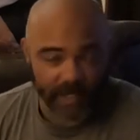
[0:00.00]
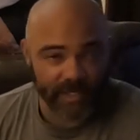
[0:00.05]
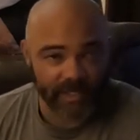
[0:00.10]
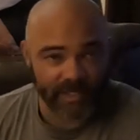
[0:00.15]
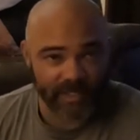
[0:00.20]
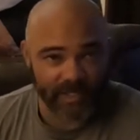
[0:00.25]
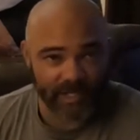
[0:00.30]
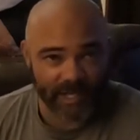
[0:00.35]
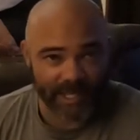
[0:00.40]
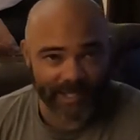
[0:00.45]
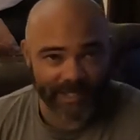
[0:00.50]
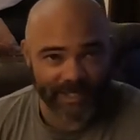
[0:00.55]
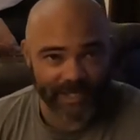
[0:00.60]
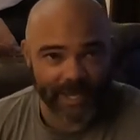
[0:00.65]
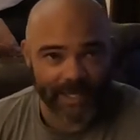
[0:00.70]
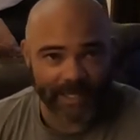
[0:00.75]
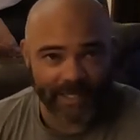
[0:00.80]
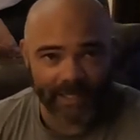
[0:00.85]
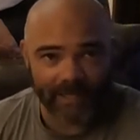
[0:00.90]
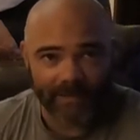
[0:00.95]
it is a neat
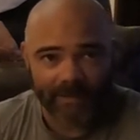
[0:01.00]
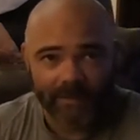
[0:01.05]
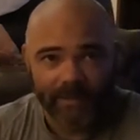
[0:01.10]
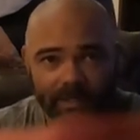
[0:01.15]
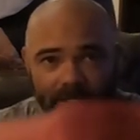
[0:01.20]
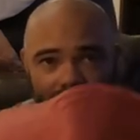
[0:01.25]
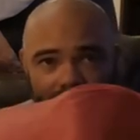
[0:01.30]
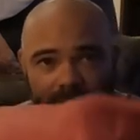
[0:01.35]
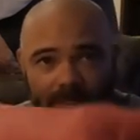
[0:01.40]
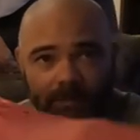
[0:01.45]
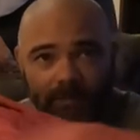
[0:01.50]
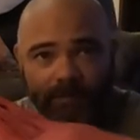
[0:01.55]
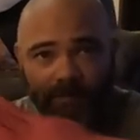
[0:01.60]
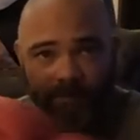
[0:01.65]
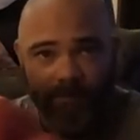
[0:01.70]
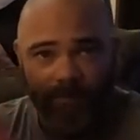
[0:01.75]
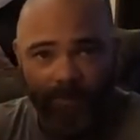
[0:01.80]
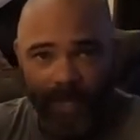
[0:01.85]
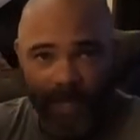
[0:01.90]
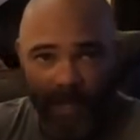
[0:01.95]
jacket.
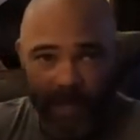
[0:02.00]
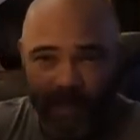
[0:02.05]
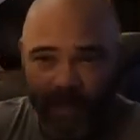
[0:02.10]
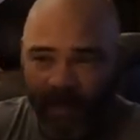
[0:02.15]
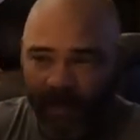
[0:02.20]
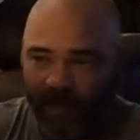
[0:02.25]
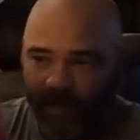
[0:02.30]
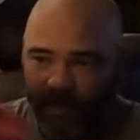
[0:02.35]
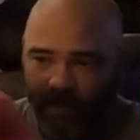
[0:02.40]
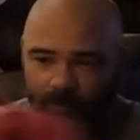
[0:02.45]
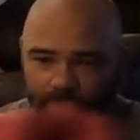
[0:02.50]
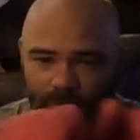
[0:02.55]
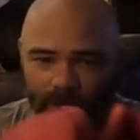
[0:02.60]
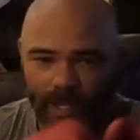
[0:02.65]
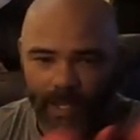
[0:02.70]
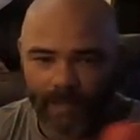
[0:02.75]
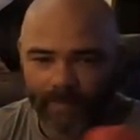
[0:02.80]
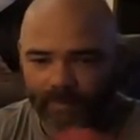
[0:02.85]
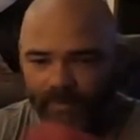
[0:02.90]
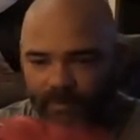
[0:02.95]
My cousin
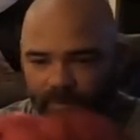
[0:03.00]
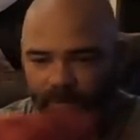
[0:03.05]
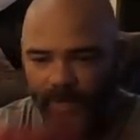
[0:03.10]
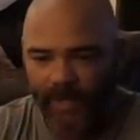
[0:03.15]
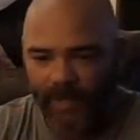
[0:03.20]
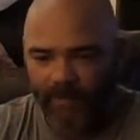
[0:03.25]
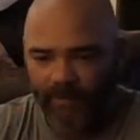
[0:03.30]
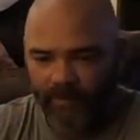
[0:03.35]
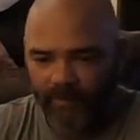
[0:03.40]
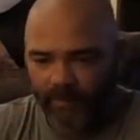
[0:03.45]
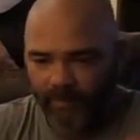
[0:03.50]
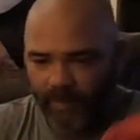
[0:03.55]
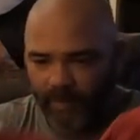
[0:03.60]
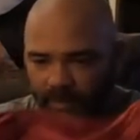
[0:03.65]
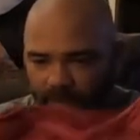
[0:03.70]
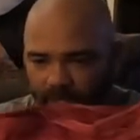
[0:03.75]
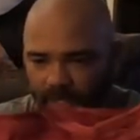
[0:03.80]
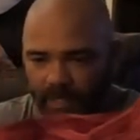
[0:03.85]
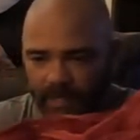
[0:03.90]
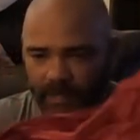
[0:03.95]
Rob's wife,
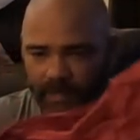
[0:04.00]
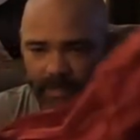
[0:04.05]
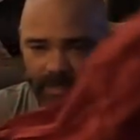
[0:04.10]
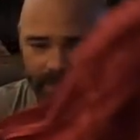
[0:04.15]
Billy,